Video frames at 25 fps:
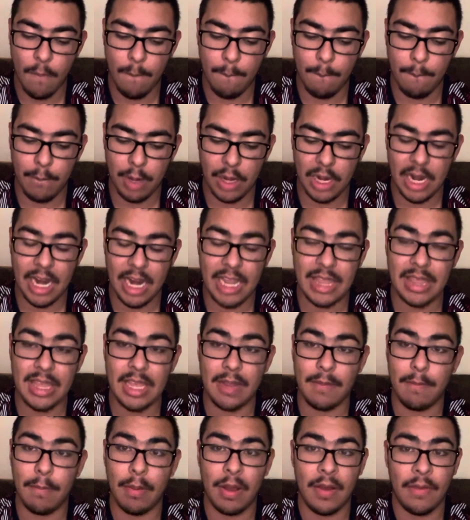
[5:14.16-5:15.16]
but I
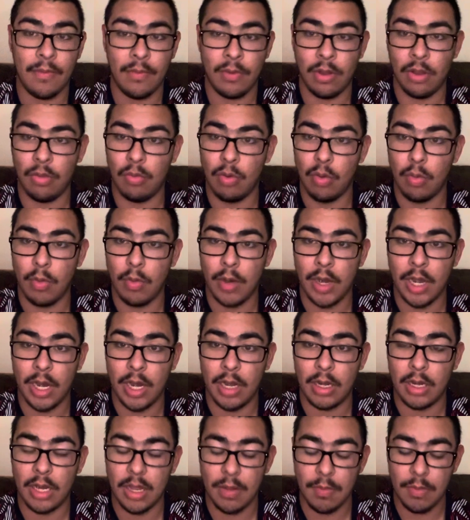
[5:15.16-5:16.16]
think Buffalo will win
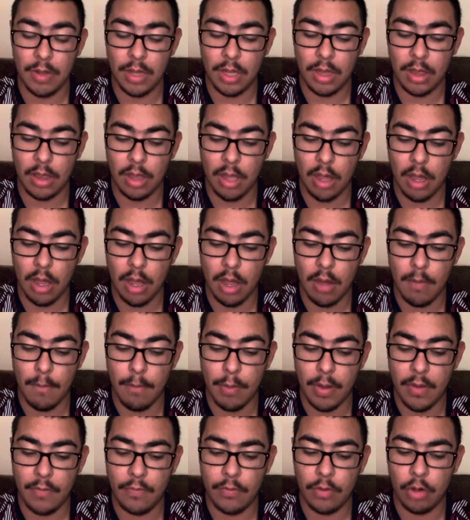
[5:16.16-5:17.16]
it. Give me
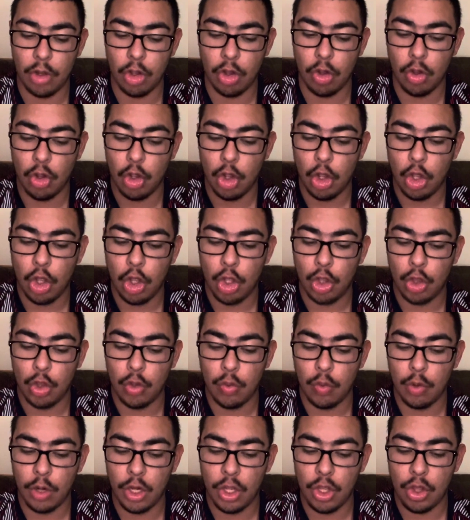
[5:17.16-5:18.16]
Buffalo
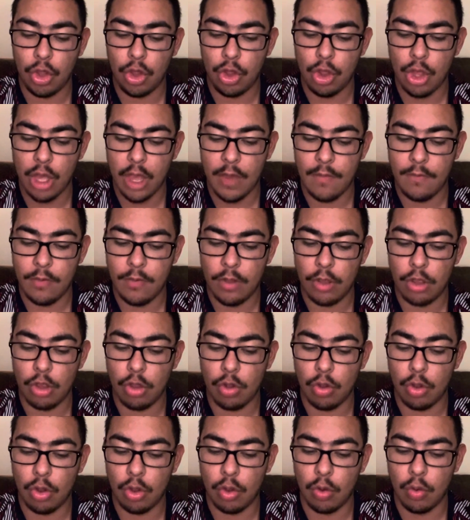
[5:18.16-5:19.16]

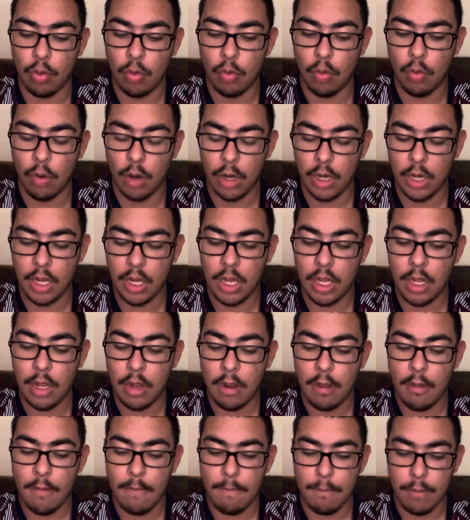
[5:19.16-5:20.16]
27-20.
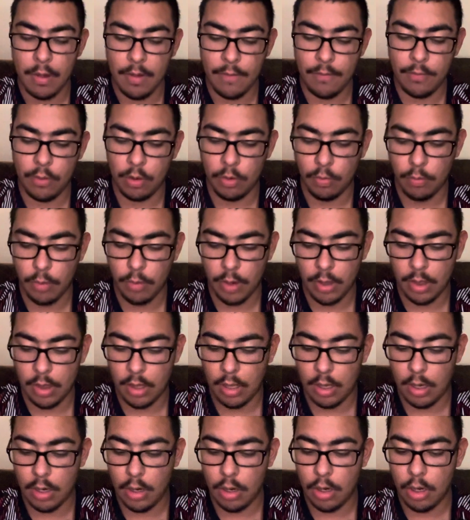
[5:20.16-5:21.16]
Buffalo wins
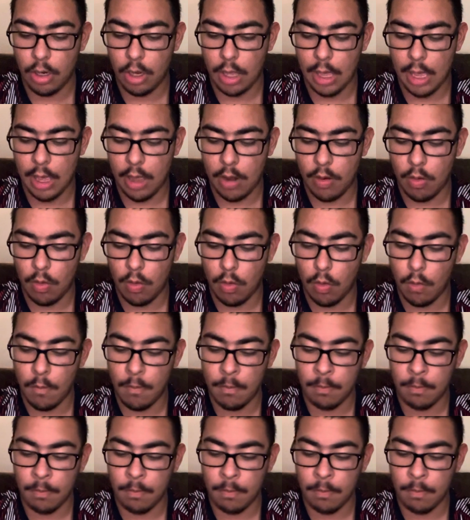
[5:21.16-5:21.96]
it at home.